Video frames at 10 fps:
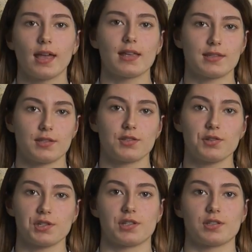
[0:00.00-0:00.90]
As a
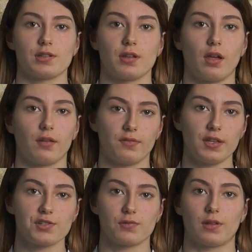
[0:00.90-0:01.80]
student of
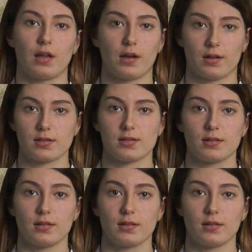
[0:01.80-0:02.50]
visual arts,